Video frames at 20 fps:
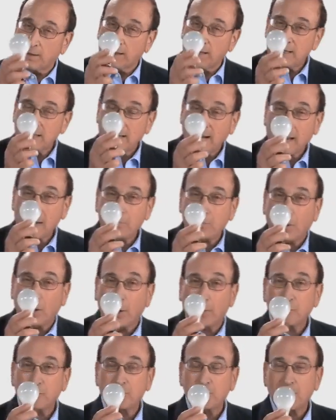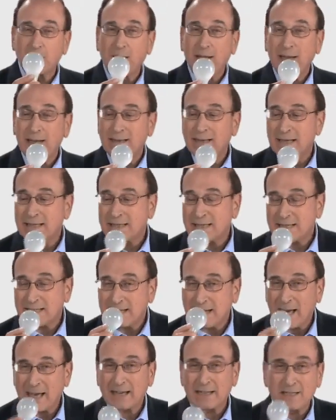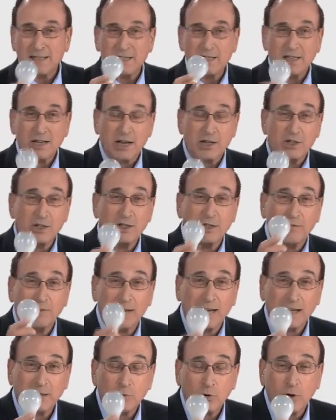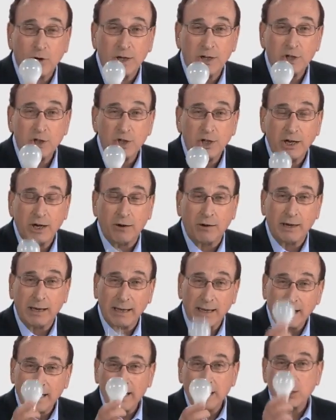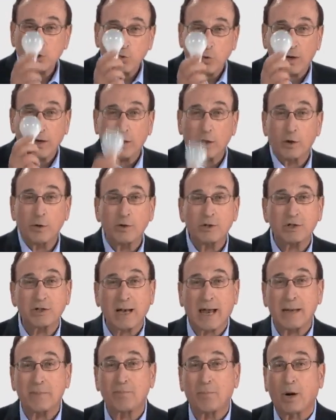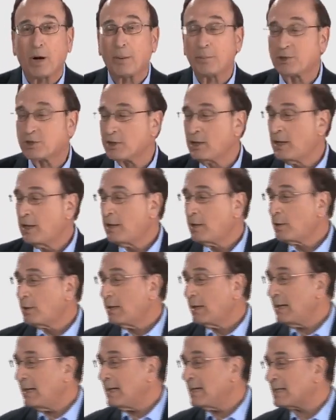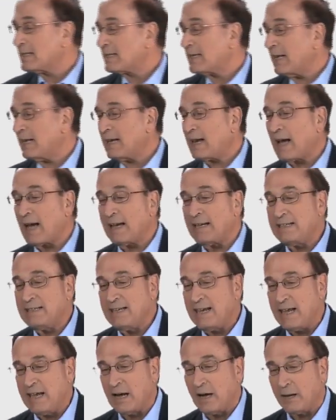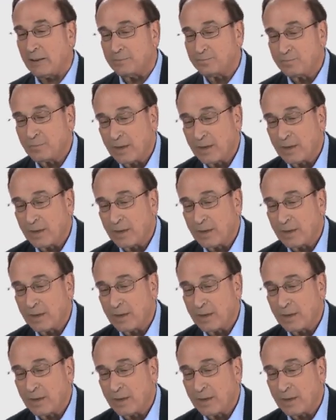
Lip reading: these light bulbs, this is not a discussion of electrical engineering. Each one of those light bulbs is an idea.